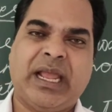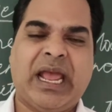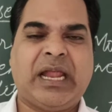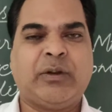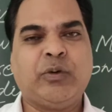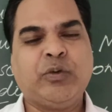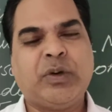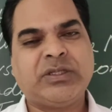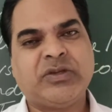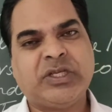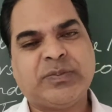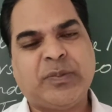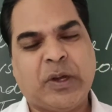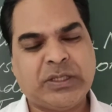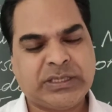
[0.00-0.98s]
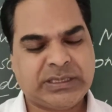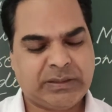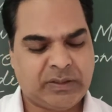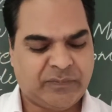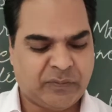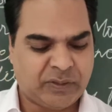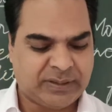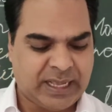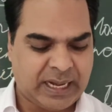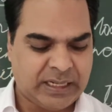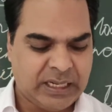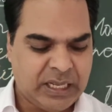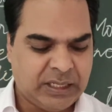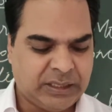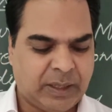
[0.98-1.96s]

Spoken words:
and who was responsible for that?